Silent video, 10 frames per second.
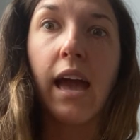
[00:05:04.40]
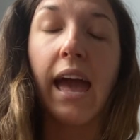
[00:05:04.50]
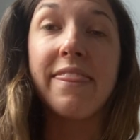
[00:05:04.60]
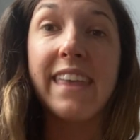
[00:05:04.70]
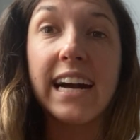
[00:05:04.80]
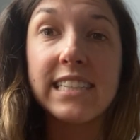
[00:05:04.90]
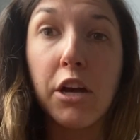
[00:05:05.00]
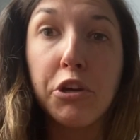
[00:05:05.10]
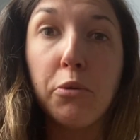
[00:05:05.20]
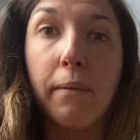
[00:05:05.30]
And that's
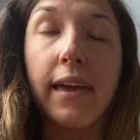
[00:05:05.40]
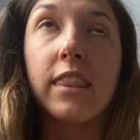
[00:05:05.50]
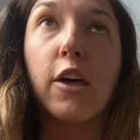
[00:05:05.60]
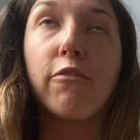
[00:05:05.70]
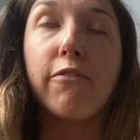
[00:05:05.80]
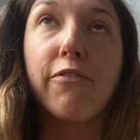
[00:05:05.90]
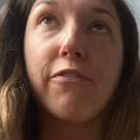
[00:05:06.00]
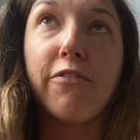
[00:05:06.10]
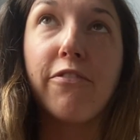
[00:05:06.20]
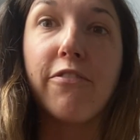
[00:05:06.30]
how you make
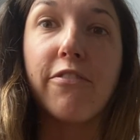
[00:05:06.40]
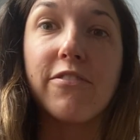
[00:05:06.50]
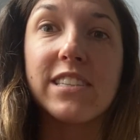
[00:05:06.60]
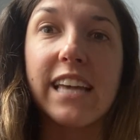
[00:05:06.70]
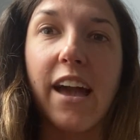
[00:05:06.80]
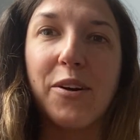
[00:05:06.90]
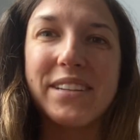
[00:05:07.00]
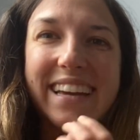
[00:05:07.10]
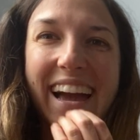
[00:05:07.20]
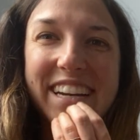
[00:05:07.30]
the sound.
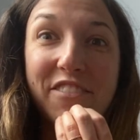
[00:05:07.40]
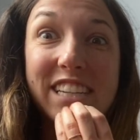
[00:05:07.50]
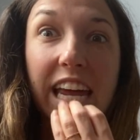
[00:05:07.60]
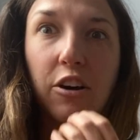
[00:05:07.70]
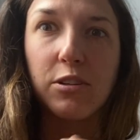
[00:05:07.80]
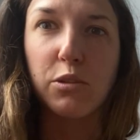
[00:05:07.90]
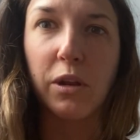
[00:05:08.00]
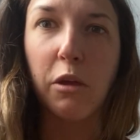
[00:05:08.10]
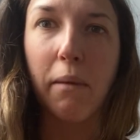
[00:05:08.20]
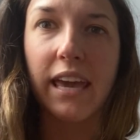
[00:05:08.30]
It kind of tickles
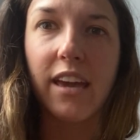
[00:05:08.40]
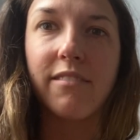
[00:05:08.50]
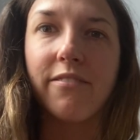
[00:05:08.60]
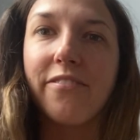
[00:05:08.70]
when you make it.